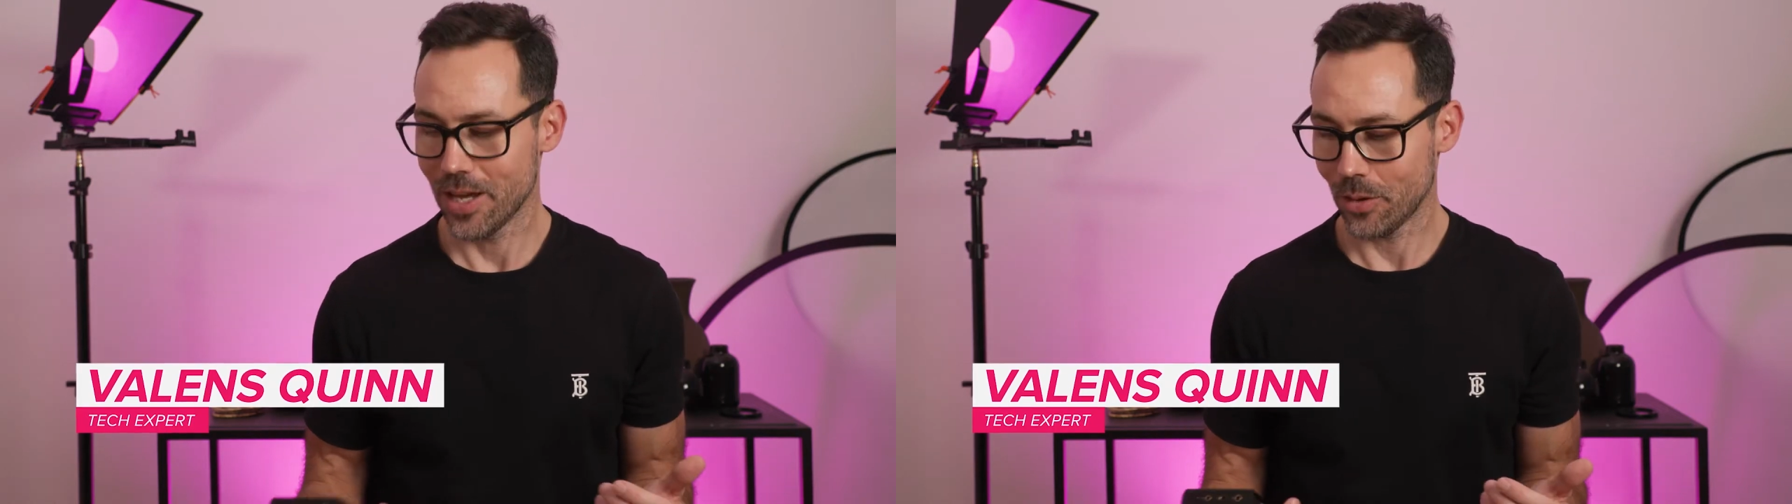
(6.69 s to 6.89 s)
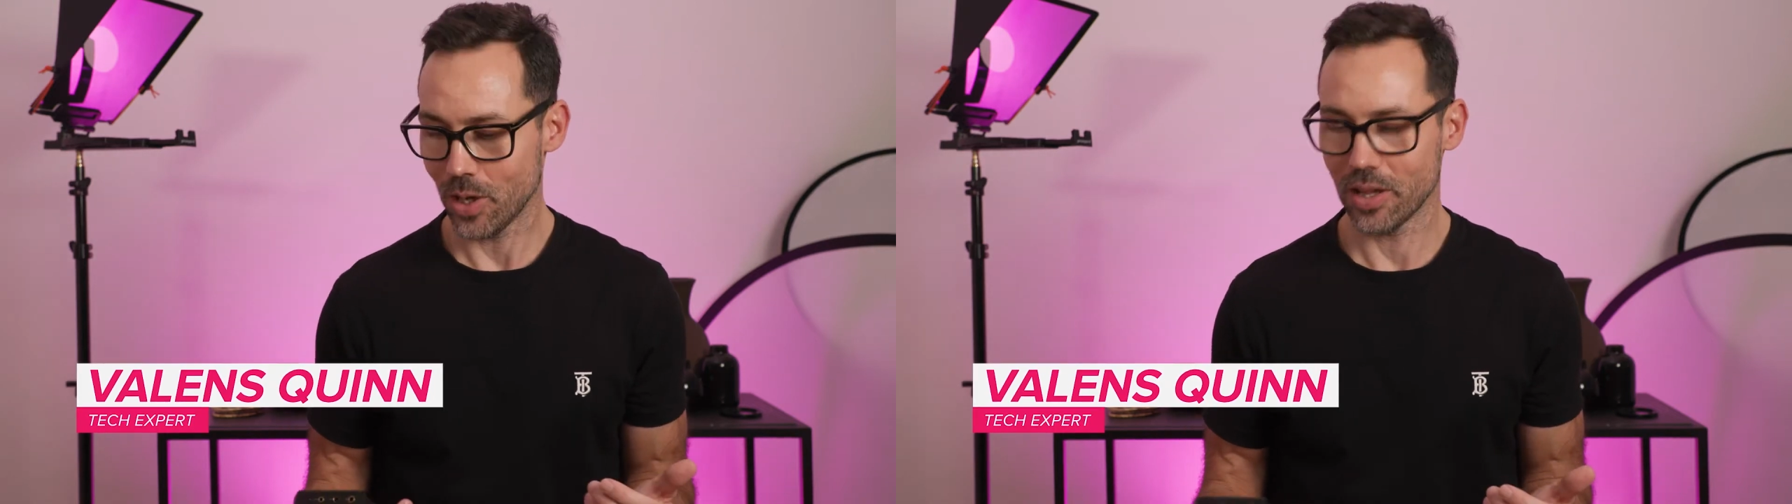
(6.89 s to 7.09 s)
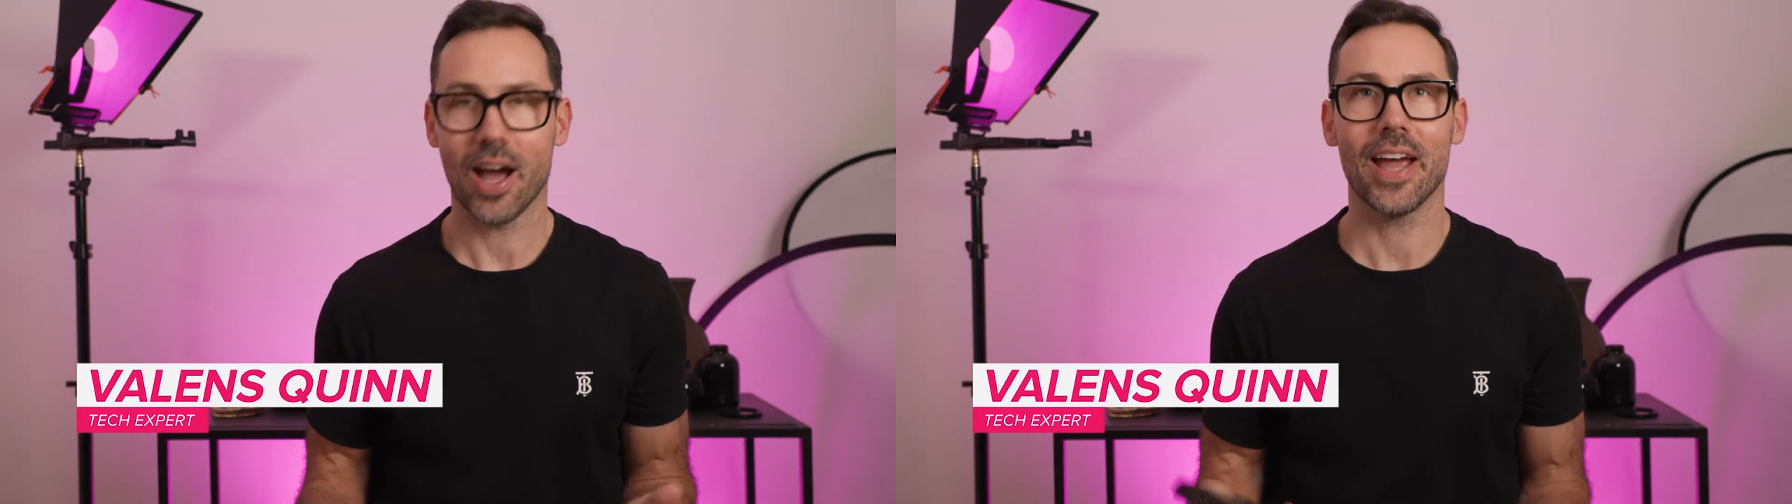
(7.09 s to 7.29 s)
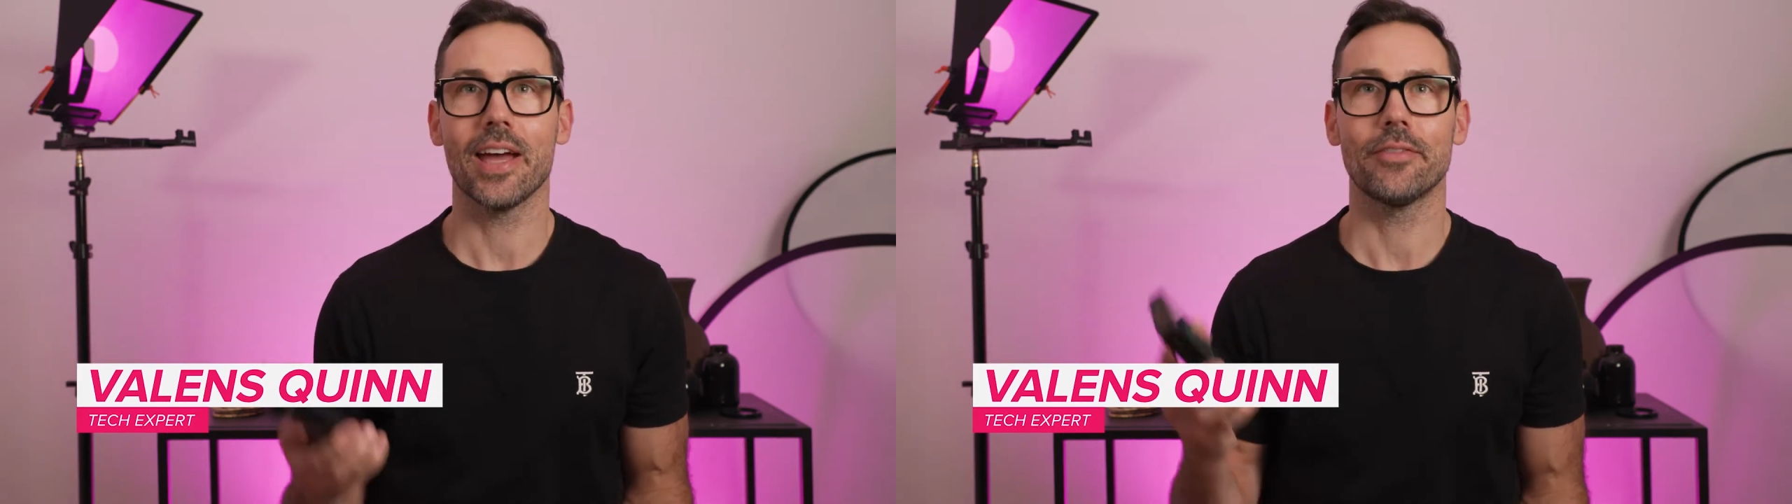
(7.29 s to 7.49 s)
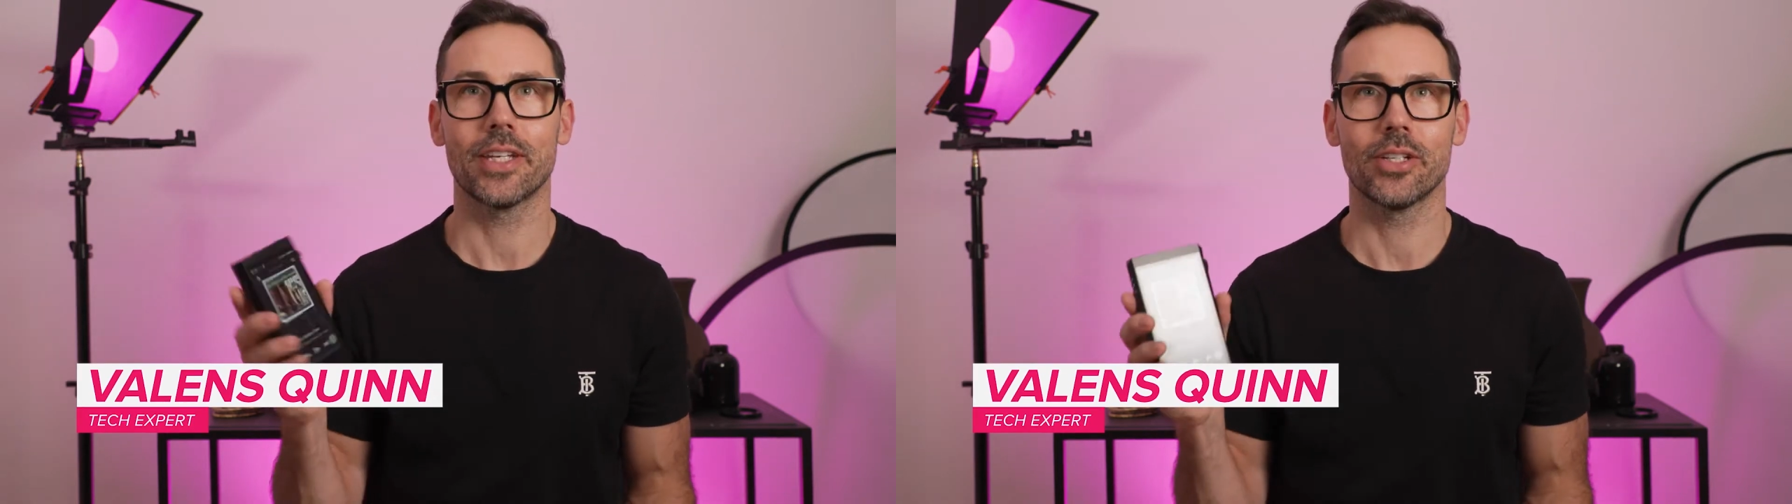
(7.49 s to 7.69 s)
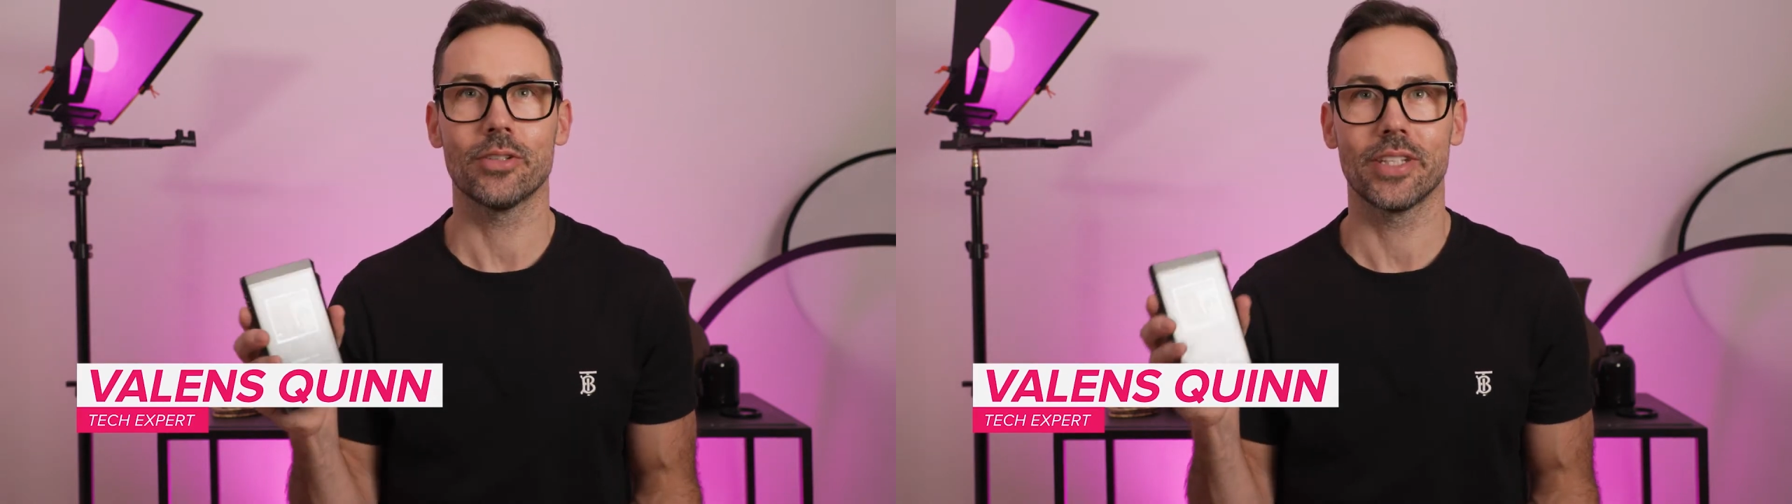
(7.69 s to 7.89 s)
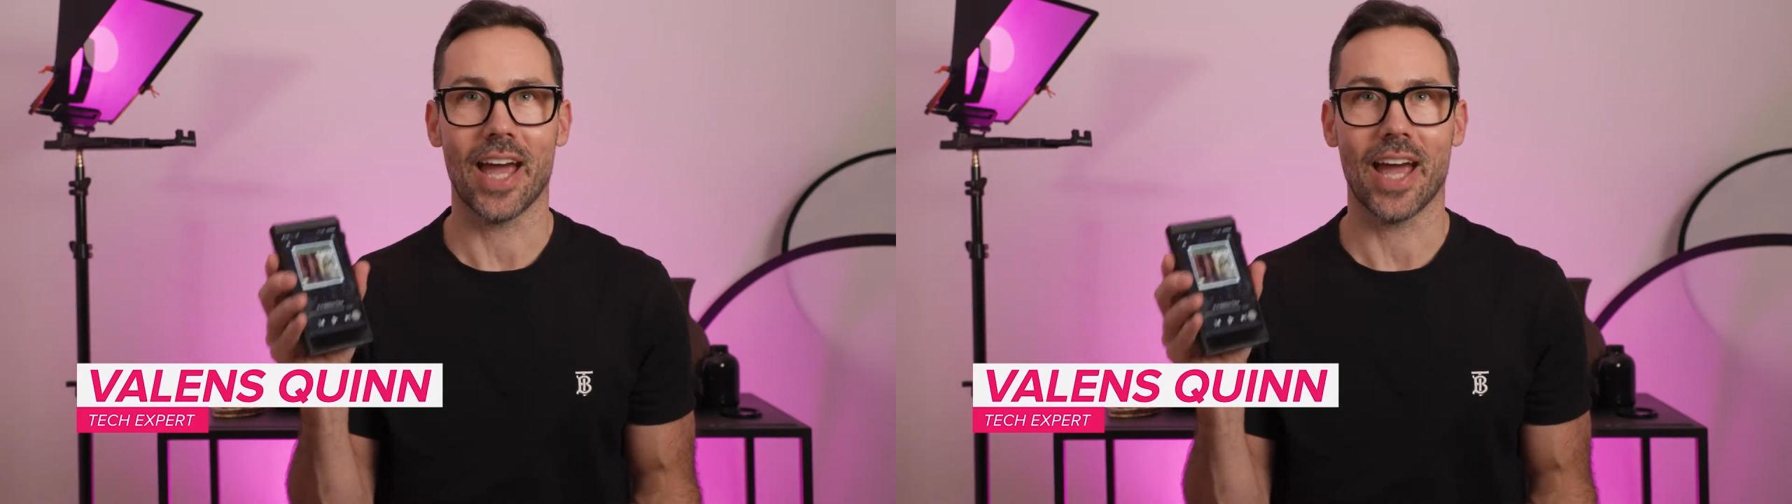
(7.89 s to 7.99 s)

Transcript: Well, I have here the